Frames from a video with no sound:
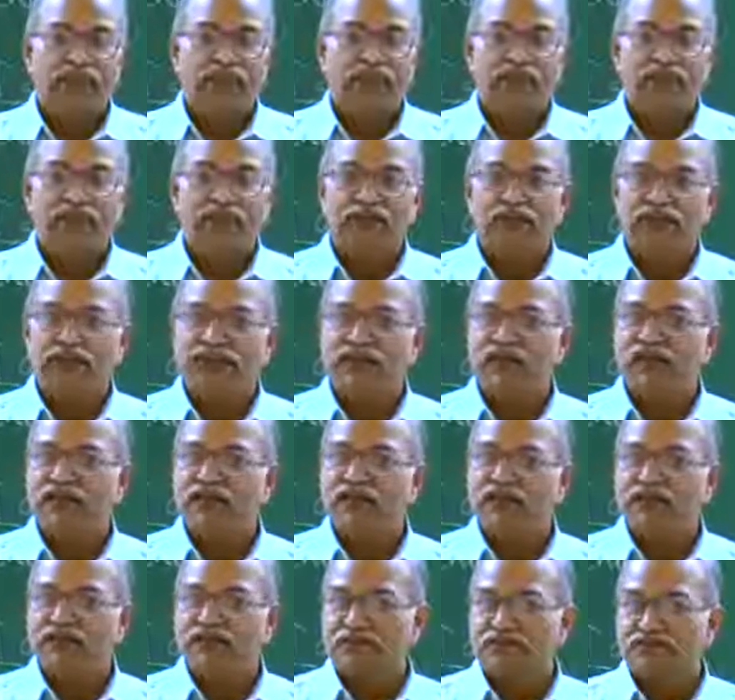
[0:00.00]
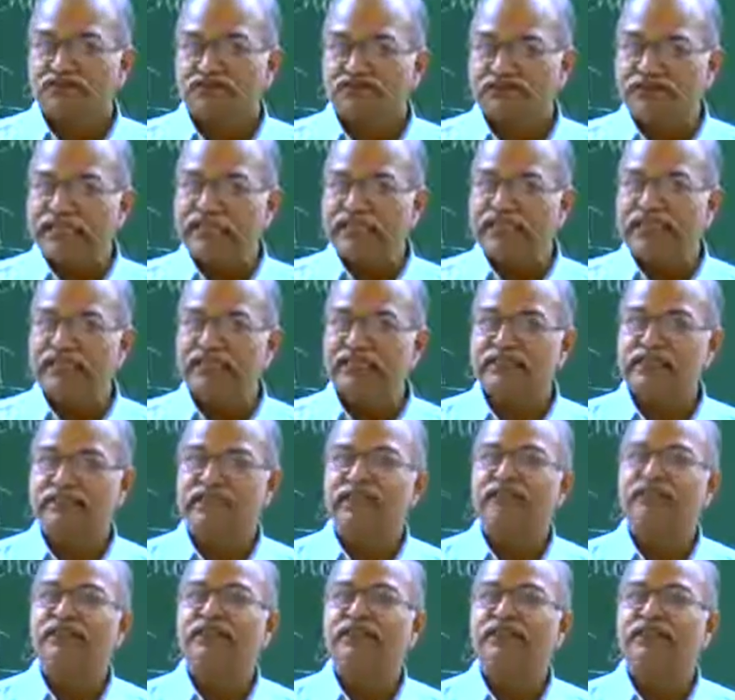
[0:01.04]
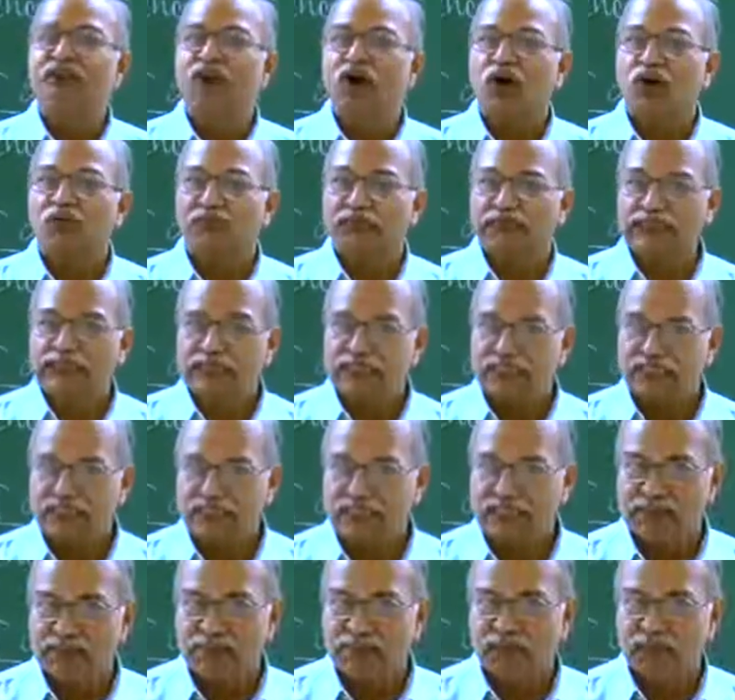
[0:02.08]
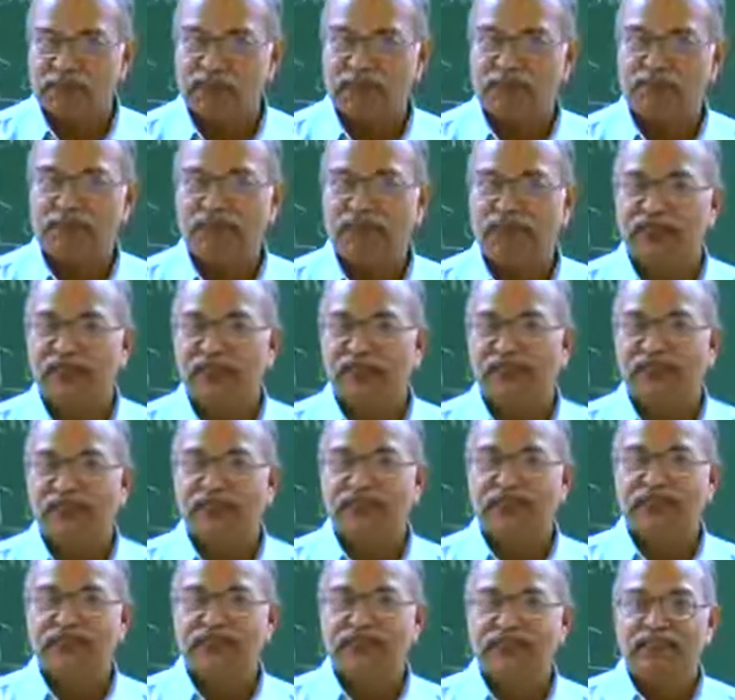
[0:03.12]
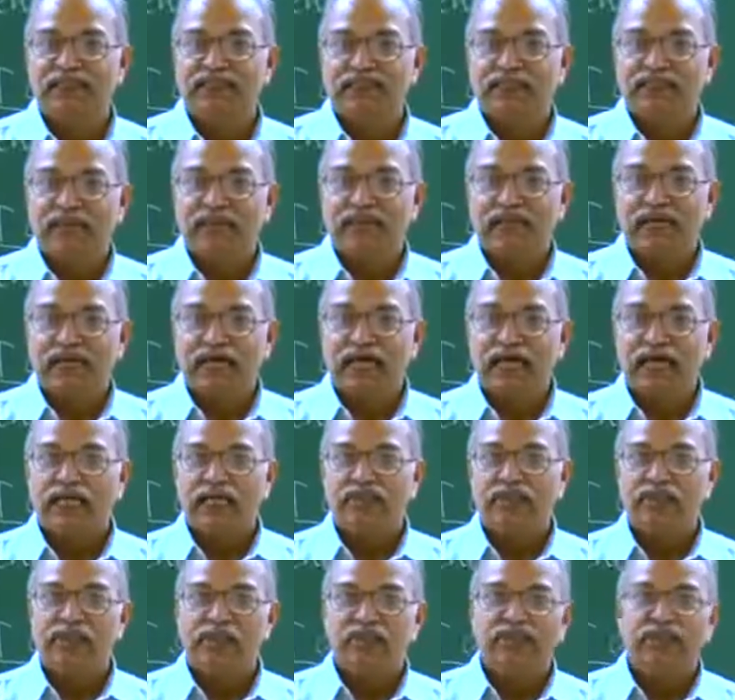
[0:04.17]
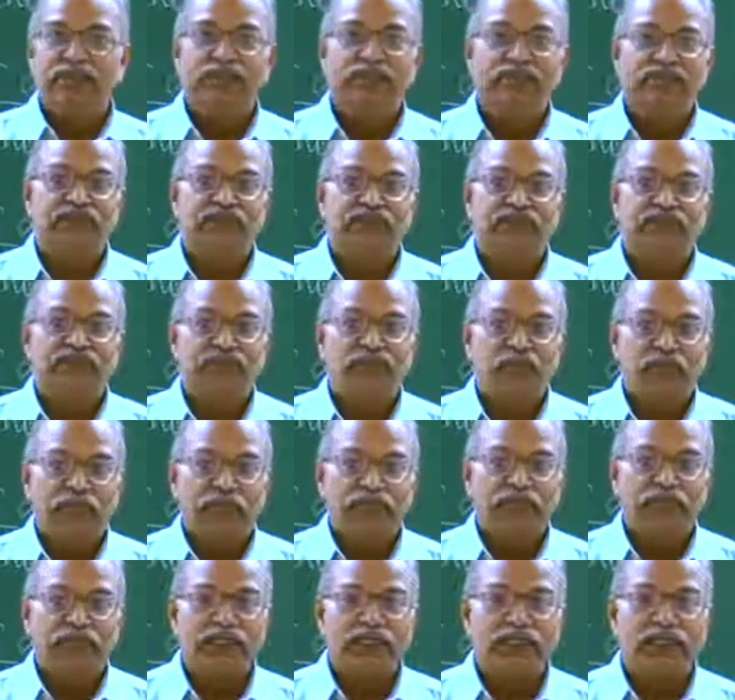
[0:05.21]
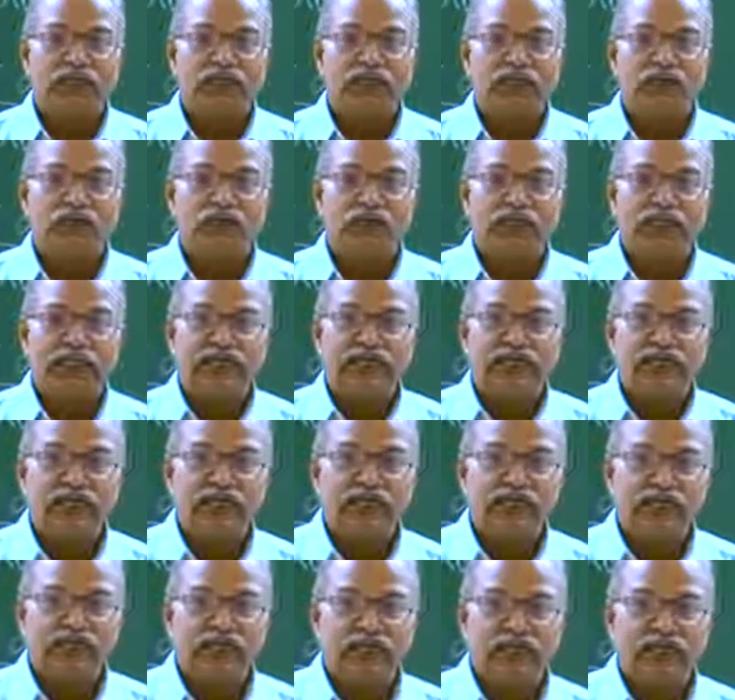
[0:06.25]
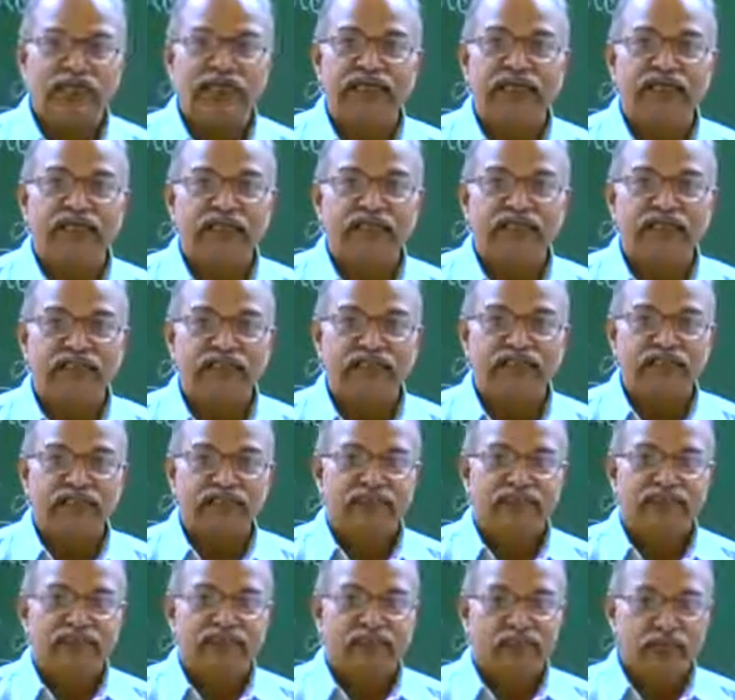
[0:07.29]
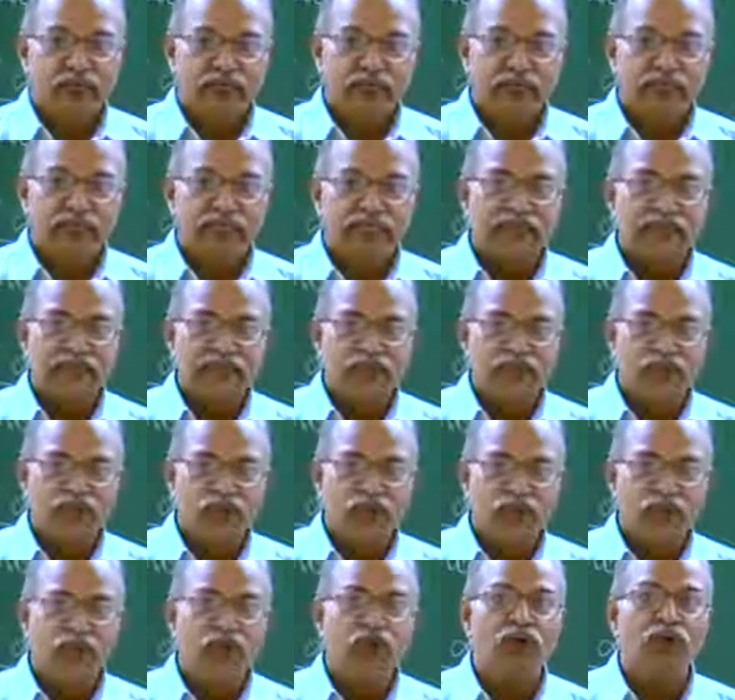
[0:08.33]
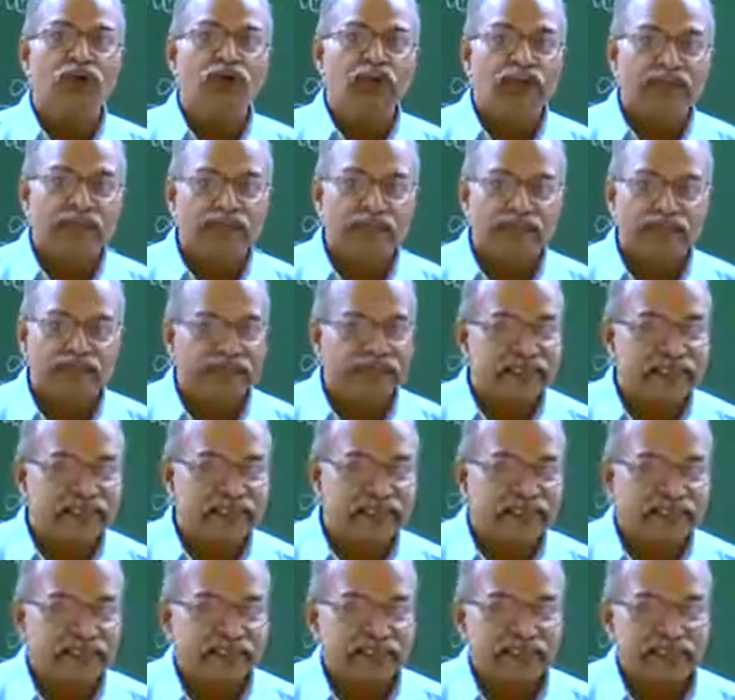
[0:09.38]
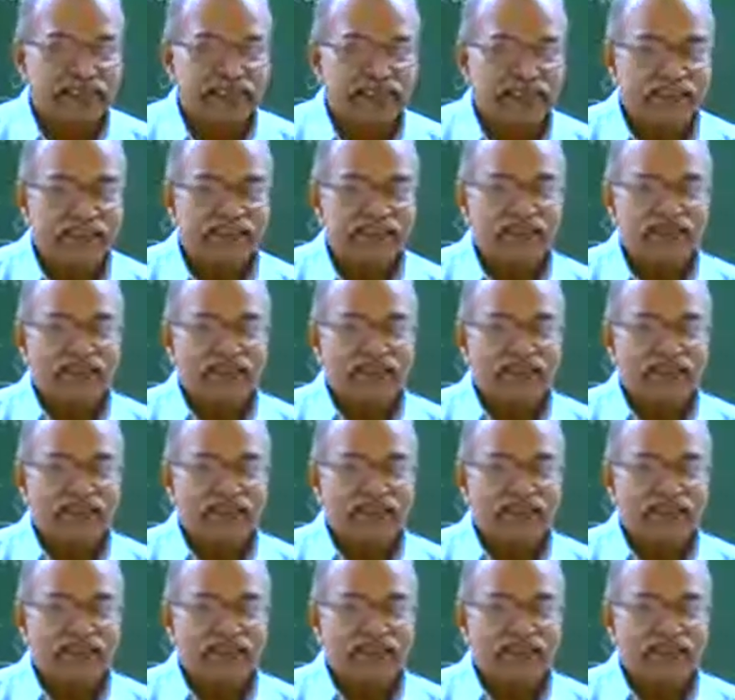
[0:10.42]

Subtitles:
Now there are various other combinations possible. I had put 1 layer, 2 layer, 3 layer. You can do more layers and see.